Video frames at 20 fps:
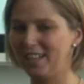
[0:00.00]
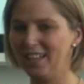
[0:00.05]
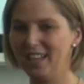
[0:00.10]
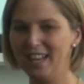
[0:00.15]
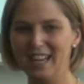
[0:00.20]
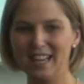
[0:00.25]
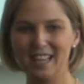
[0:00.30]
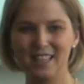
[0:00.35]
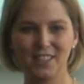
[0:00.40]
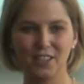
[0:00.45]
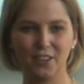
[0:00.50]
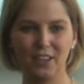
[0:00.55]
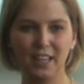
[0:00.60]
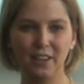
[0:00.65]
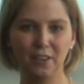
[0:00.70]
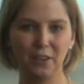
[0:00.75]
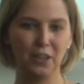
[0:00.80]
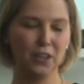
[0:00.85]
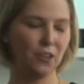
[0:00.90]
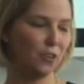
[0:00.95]
And
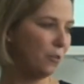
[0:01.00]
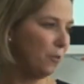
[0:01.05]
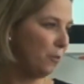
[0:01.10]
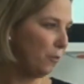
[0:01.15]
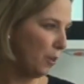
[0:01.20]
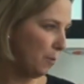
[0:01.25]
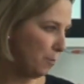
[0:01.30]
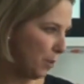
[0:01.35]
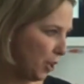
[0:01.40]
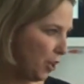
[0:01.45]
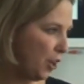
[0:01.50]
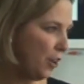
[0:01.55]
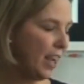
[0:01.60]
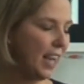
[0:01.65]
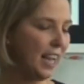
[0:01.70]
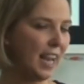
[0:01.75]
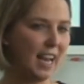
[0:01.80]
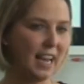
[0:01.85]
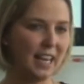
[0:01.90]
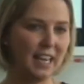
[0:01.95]
certainly, from the
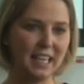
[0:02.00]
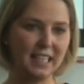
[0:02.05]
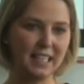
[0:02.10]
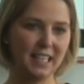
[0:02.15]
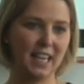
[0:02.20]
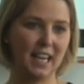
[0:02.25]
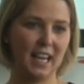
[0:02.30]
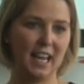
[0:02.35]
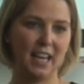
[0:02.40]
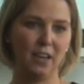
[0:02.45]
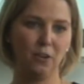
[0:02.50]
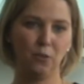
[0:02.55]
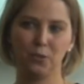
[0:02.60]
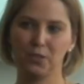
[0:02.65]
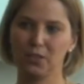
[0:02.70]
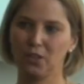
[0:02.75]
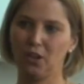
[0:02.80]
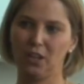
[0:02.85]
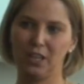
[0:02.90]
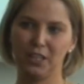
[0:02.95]
QAA and ETI
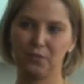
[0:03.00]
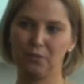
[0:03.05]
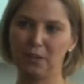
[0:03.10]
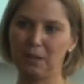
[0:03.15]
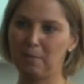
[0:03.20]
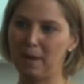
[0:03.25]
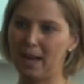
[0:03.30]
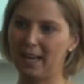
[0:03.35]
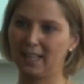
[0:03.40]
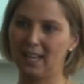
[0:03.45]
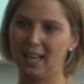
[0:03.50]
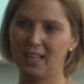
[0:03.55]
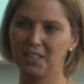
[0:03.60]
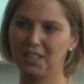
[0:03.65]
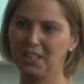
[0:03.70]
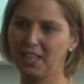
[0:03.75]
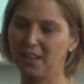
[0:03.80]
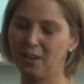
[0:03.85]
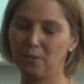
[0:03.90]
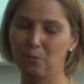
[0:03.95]
post-college feedback
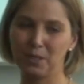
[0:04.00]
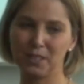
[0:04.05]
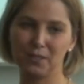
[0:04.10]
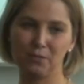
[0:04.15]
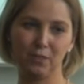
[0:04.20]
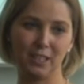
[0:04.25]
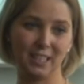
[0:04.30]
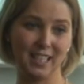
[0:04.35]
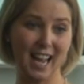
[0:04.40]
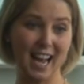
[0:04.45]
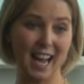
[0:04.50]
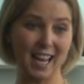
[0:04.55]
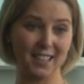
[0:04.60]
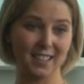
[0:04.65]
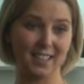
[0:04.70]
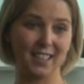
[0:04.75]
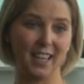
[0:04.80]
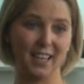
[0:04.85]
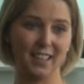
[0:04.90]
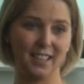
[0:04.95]
last year, it was
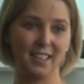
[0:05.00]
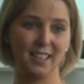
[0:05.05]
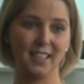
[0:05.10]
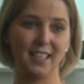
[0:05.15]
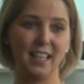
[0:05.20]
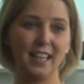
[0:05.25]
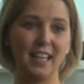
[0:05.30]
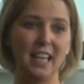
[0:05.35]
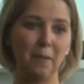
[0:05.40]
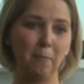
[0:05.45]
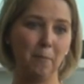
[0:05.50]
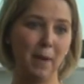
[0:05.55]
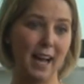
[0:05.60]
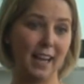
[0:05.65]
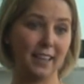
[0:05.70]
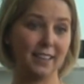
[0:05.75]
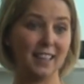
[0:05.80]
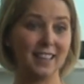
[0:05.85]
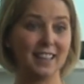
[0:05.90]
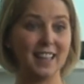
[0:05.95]
fantastic to see the
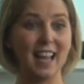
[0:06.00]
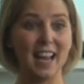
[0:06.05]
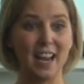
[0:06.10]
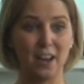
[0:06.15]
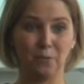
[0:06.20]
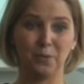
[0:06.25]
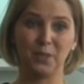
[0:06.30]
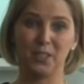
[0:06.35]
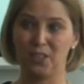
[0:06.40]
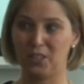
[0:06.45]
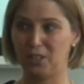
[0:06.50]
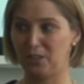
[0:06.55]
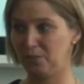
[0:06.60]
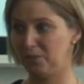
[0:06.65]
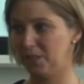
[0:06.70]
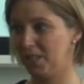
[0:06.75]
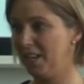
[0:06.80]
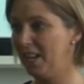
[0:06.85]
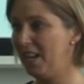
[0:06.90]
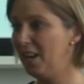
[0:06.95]
impact that they
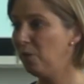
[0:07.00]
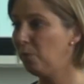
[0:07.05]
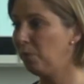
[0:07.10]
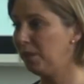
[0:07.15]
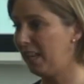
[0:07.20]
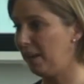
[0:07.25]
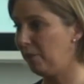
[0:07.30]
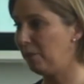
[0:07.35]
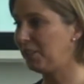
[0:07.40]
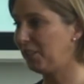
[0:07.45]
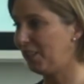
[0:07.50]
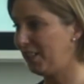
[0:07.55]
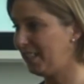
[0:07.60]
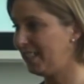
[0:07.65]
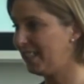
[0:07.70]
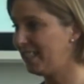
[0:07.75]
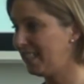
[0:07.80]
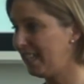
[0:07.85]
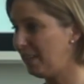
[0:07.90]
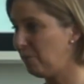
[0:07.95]
observed when they went out
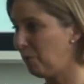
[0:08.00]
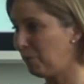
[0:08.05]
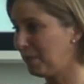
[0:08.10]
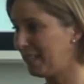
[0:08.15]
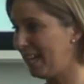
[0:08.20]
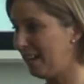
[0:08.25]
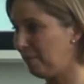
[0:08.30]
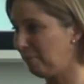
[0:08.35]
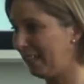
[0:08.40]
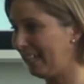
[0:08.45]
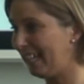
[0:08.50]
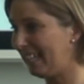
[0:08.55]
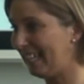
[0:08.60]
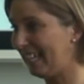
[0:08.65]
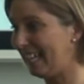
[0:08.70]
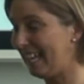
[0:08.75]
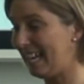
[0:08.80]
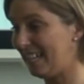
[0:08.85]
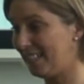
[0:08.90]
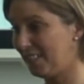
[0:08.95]
to see what was happening in
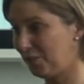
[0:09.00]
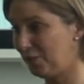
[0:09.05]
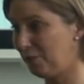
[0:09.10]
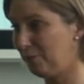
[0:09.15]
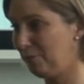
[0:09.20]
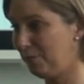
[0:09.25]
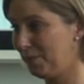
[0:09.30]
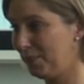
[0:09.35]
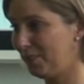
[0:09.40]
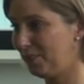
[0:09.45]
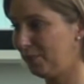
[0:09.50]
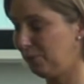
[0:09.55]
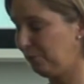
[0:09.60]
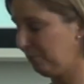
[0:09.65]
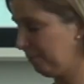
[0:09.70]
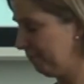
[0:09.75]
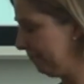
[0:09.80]
the classrooms.